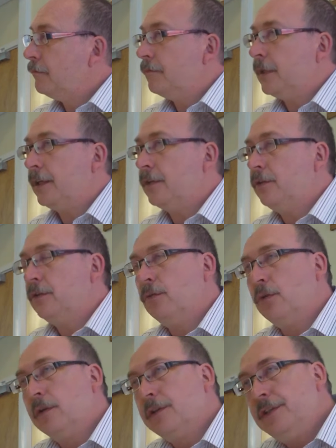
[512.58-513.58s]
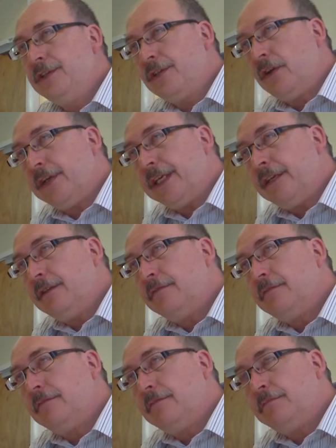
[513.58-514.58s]
They could do all the design
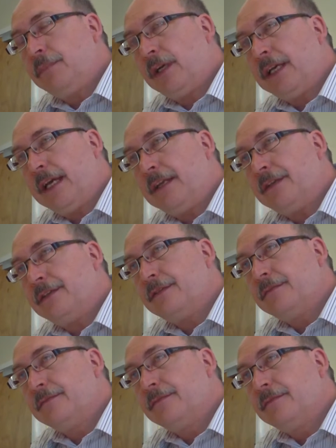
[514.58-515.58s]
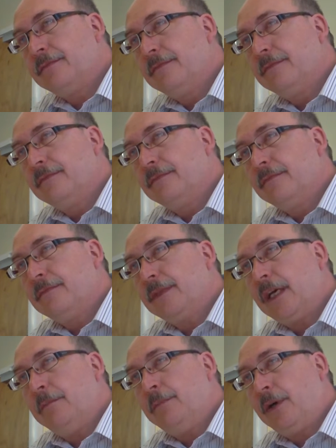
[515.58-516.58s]
by hand
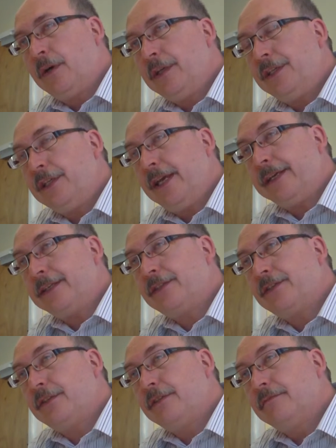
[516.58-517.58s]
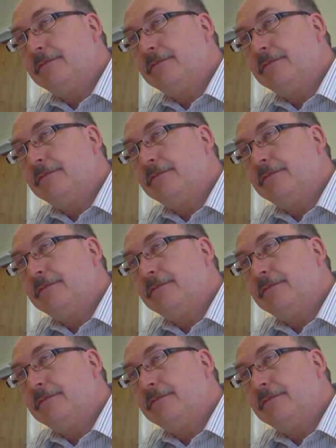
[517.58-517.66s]
and by text.